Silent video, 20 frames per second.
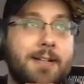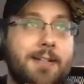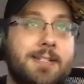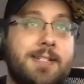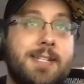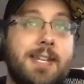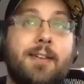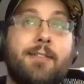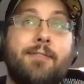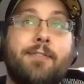
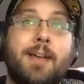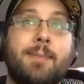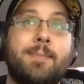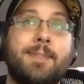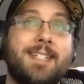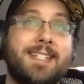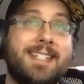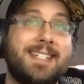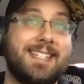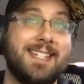Dev
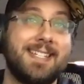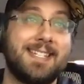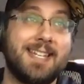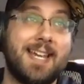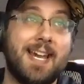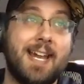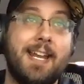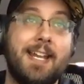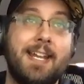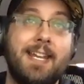Edmonton
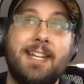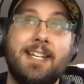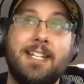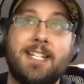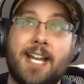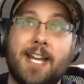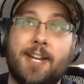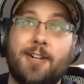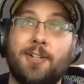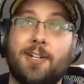Society
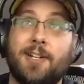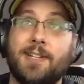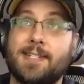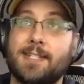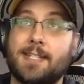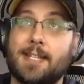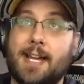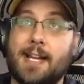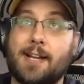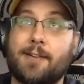channel on
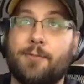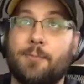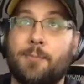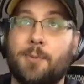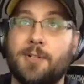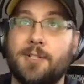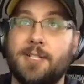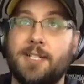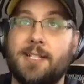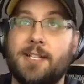Slack for
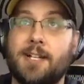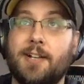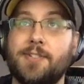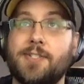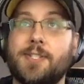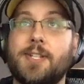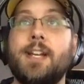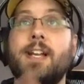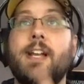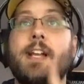more
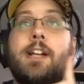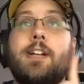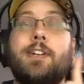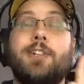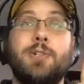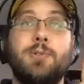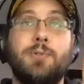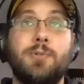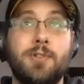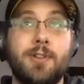details.
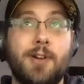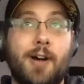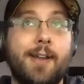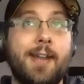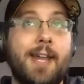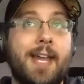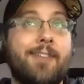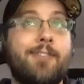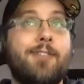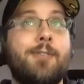You do not
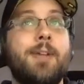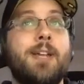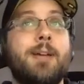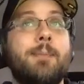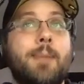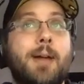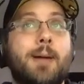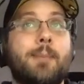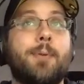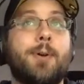have to be a
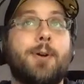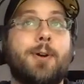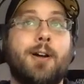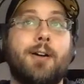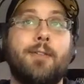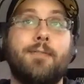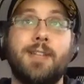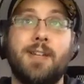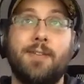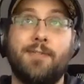member
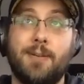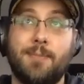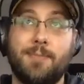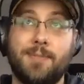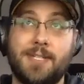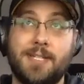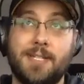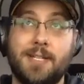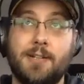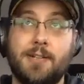of Dev
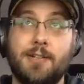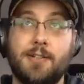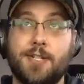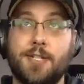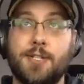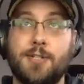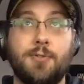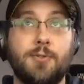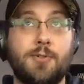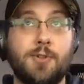Edmonton
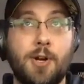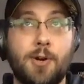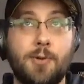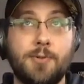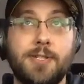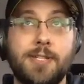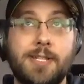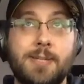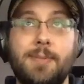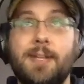to go
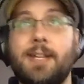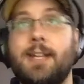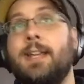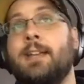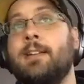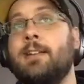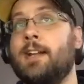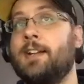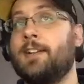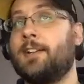to the
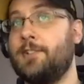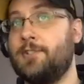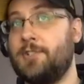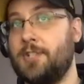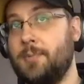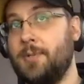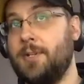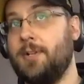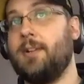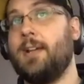meeting and
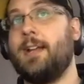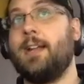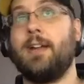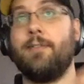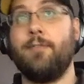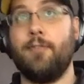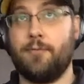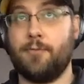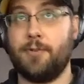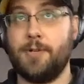contribute and have
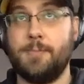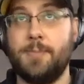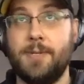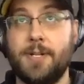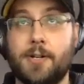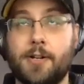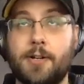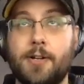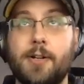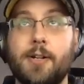your voice be
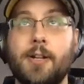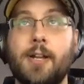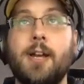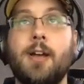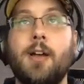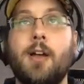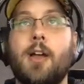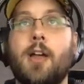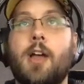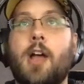heard.
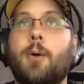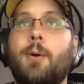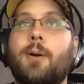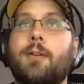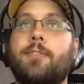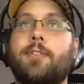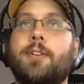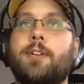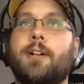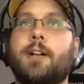
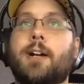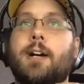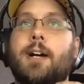However,